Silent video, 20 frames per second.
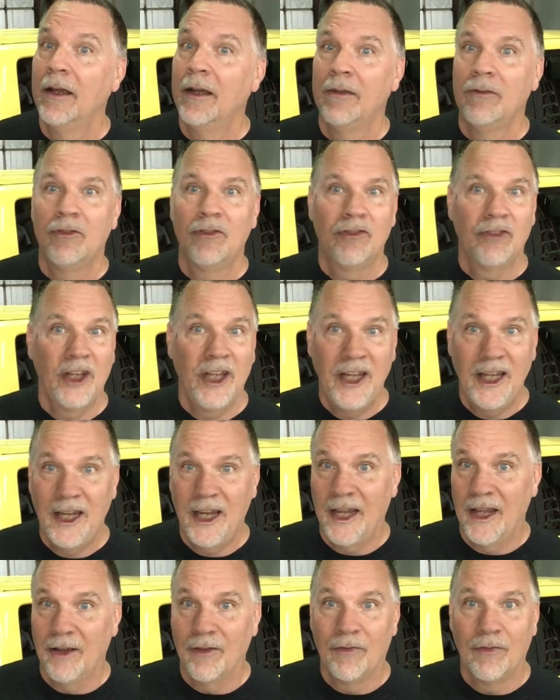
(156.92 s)
see
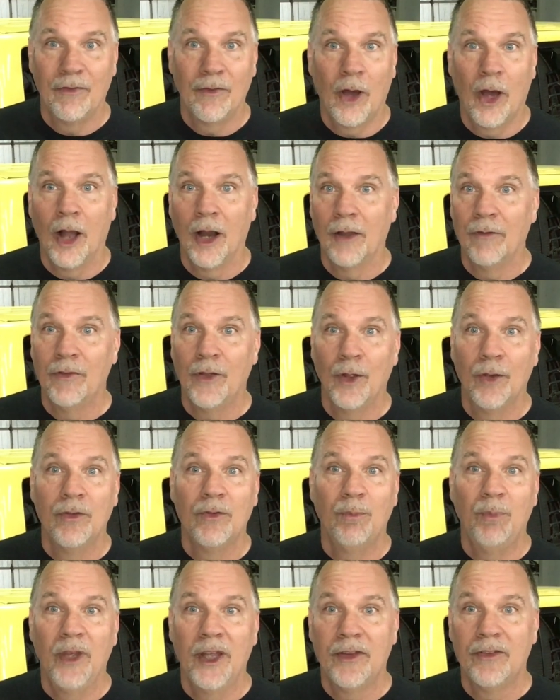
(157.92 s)
if all of those
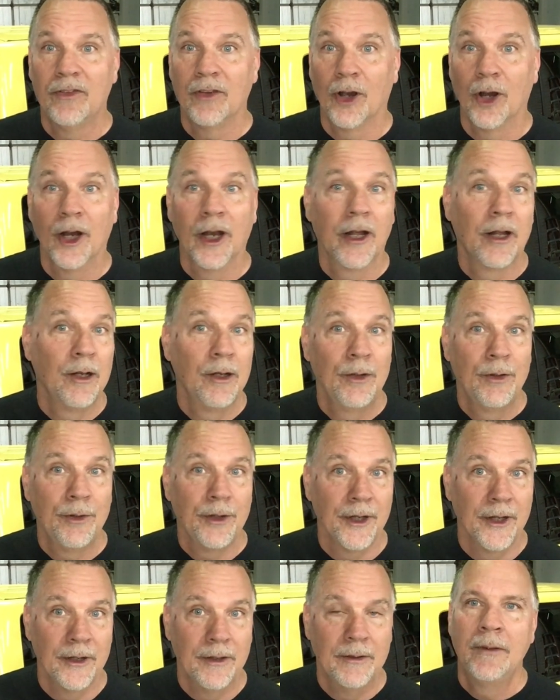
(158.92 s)
bits are
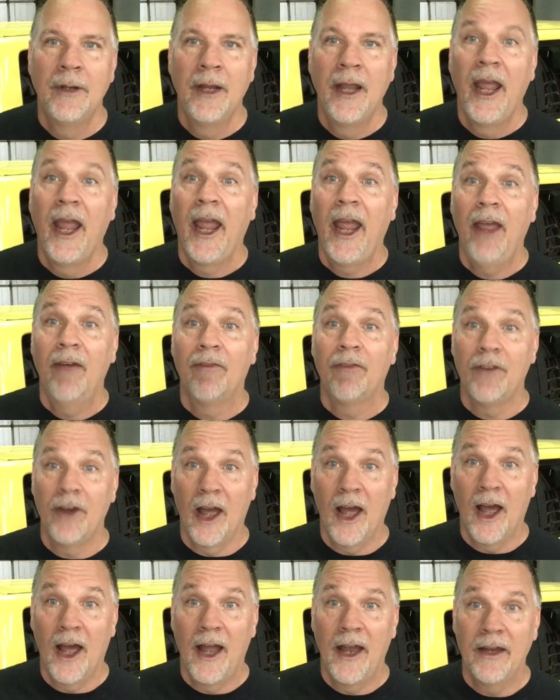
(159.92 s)
included. If
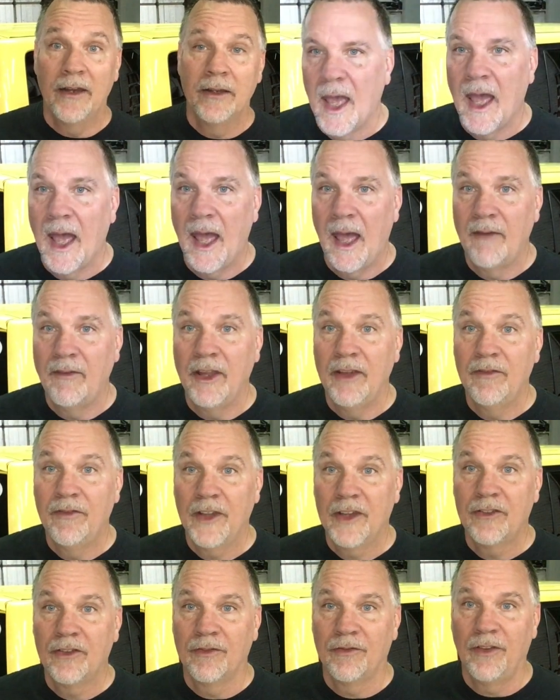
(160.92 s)
not, having
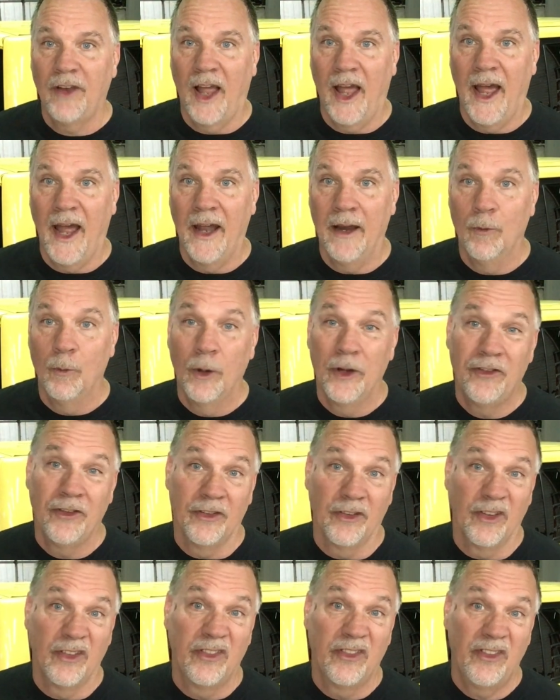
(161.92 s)
Fix-A-Flat, which is a
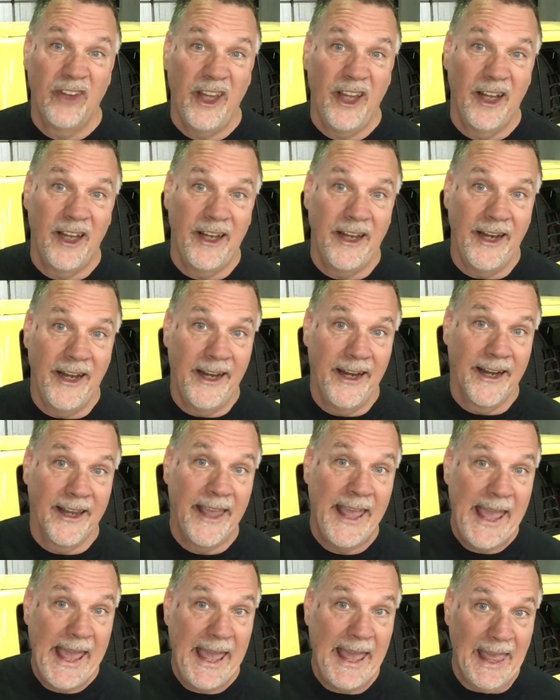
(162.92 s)
sealant in a
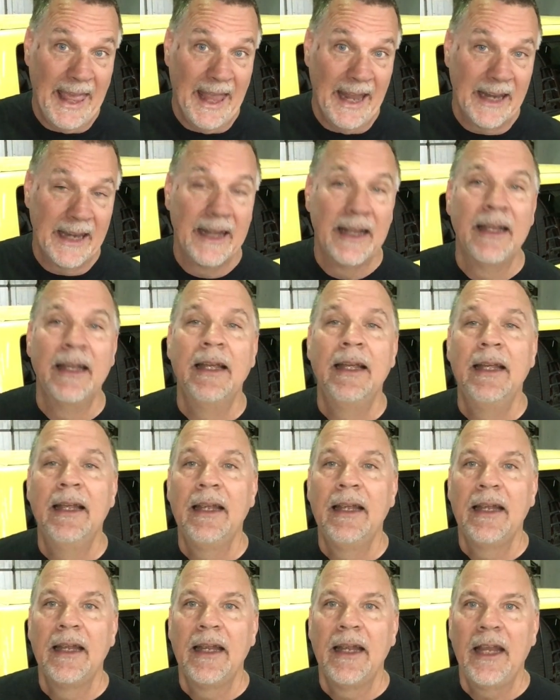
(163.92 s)
can,
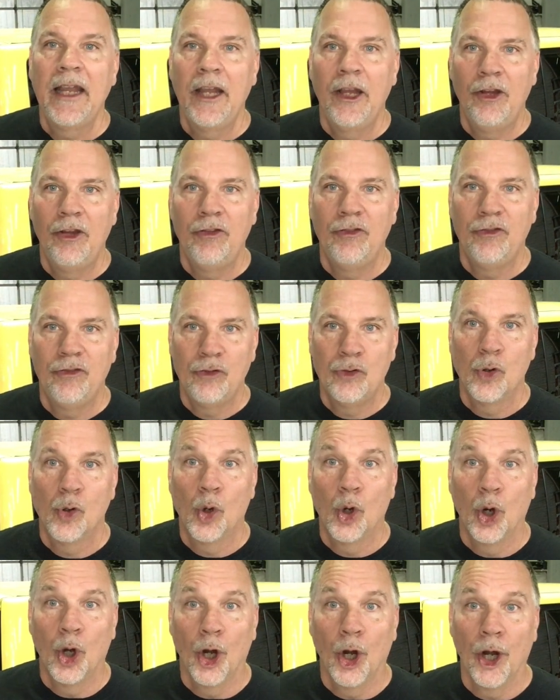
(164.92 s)
is
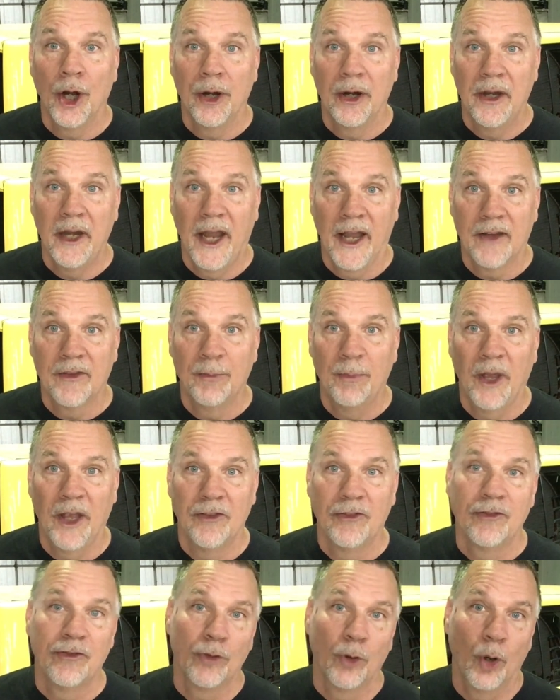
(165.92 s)
your next
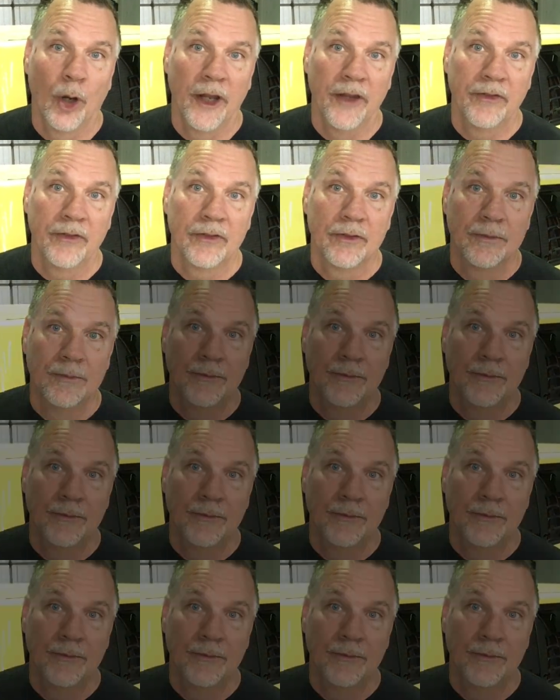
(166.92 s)
best choice.